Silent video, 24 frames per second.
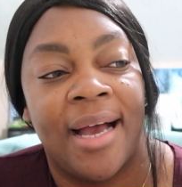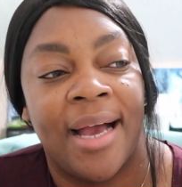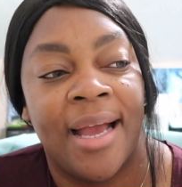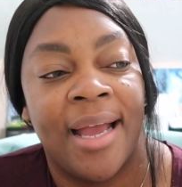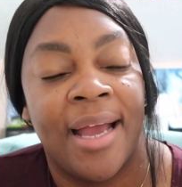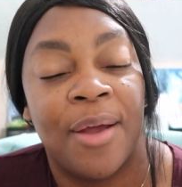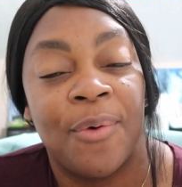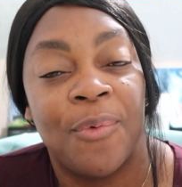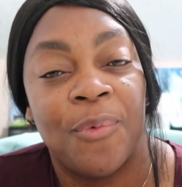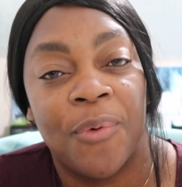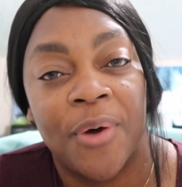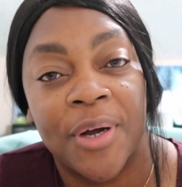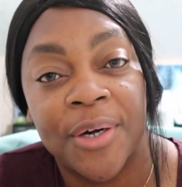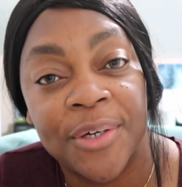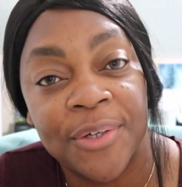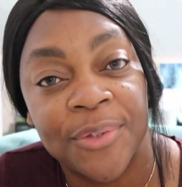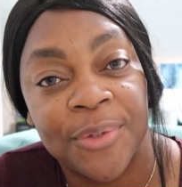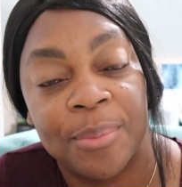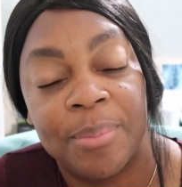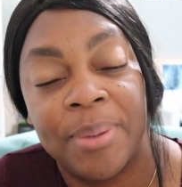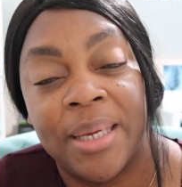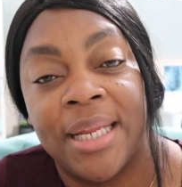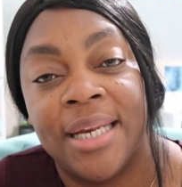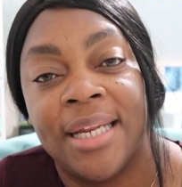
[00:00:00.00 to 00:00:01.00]
I had one
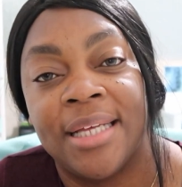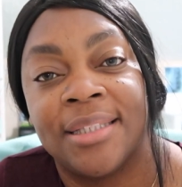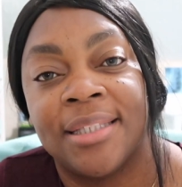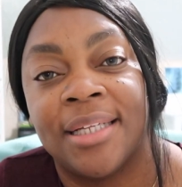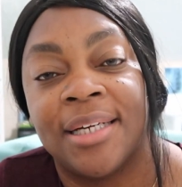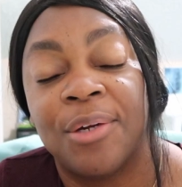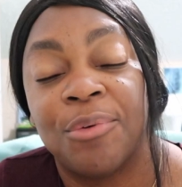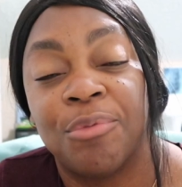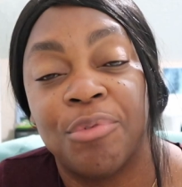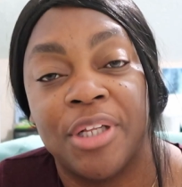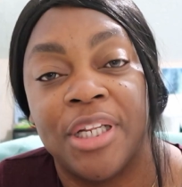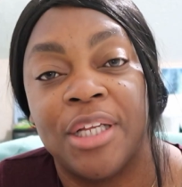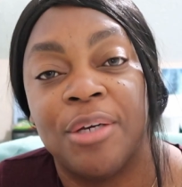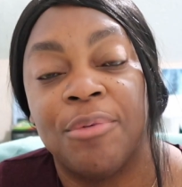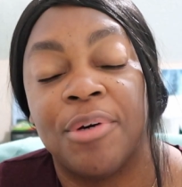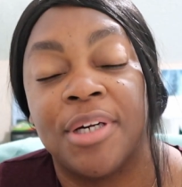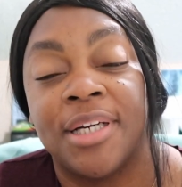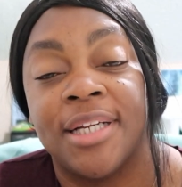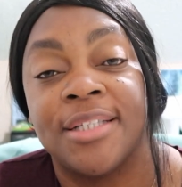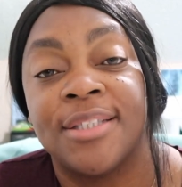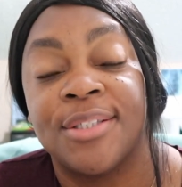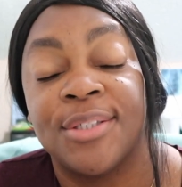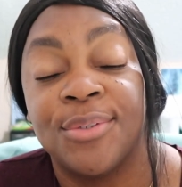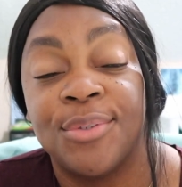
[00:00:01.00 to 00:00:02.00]
other painting that I really
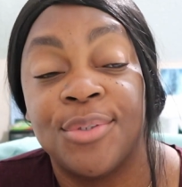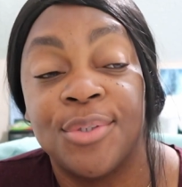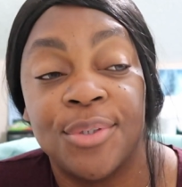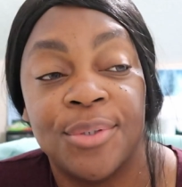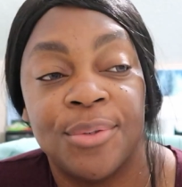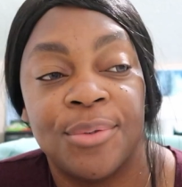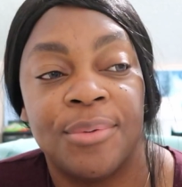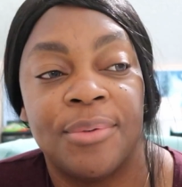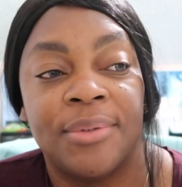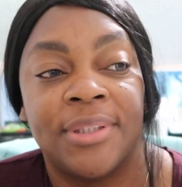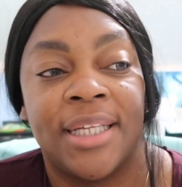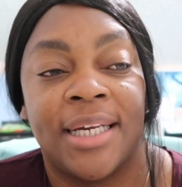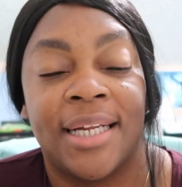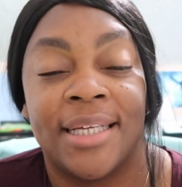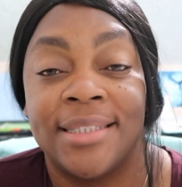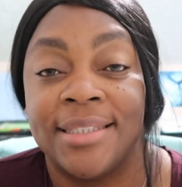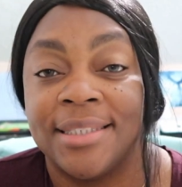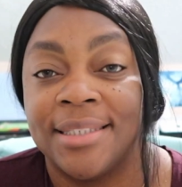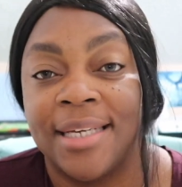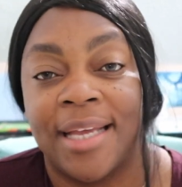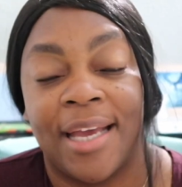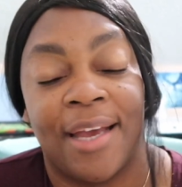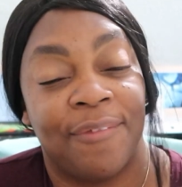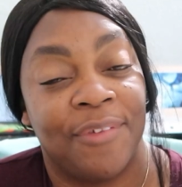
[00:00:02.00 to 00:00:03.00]
wanted to do that I
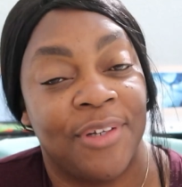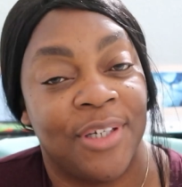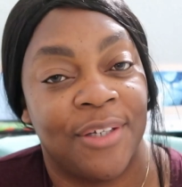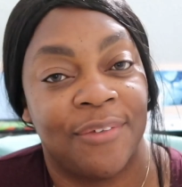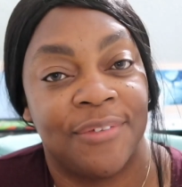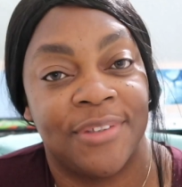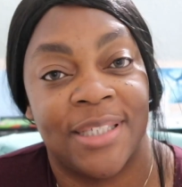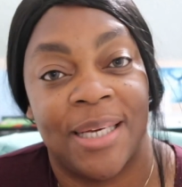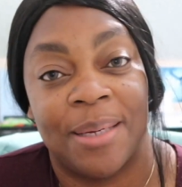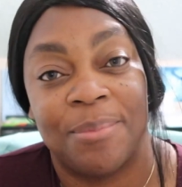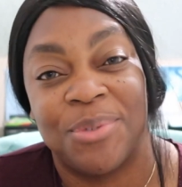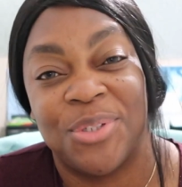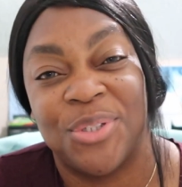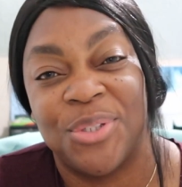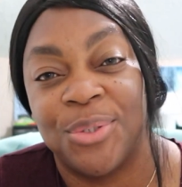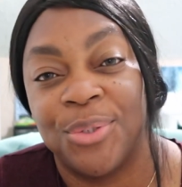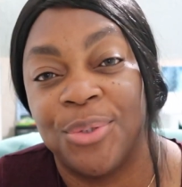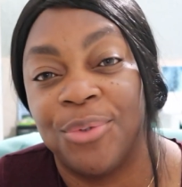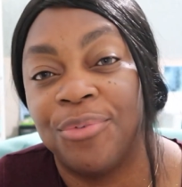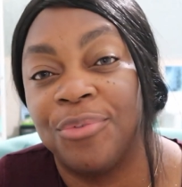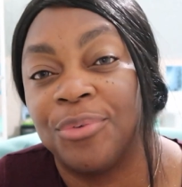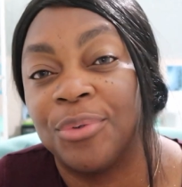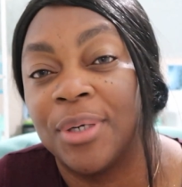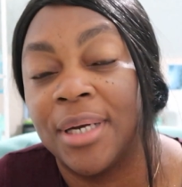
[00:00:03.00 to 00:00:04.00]
didn't have enough time to
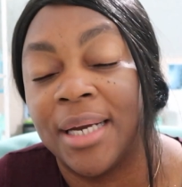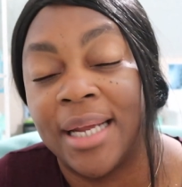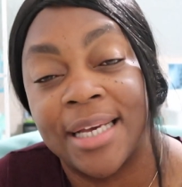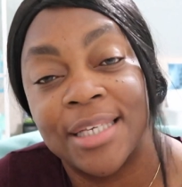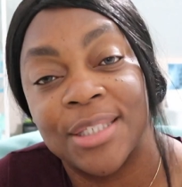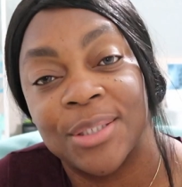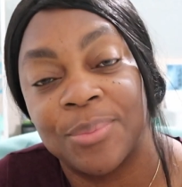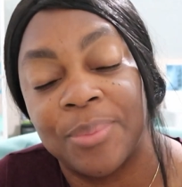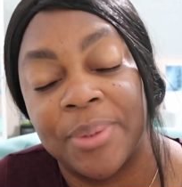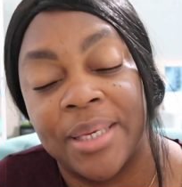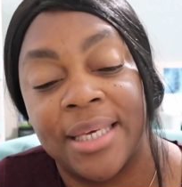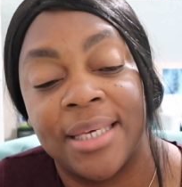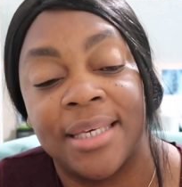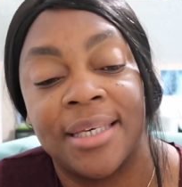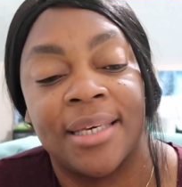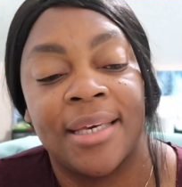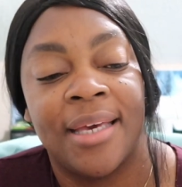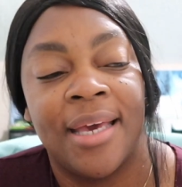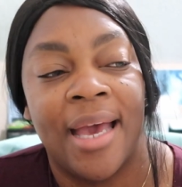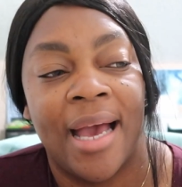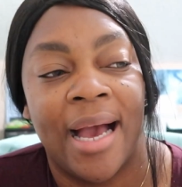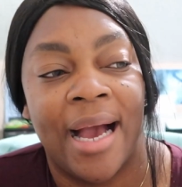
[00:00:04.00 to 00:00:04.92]
do for last week.